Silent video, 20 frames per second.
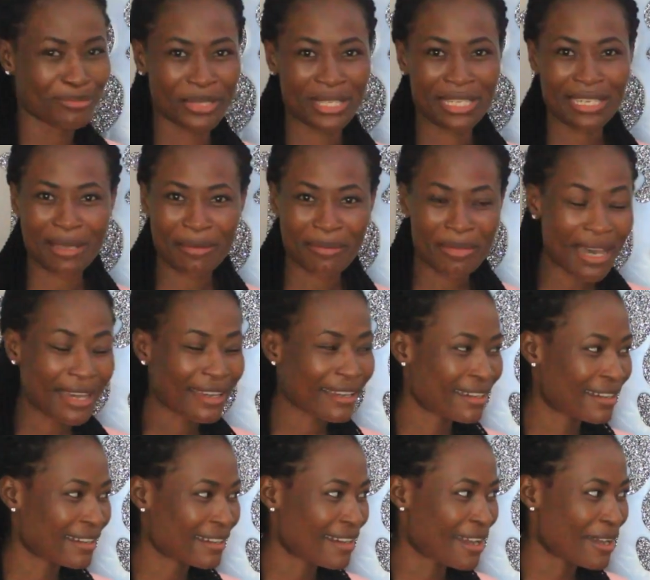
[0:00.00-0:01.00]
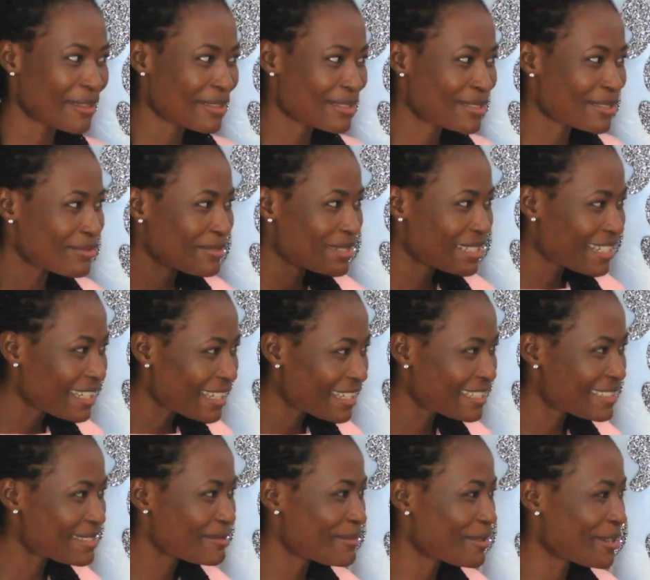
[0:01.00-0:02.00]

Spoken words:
being a banker. How does it relate?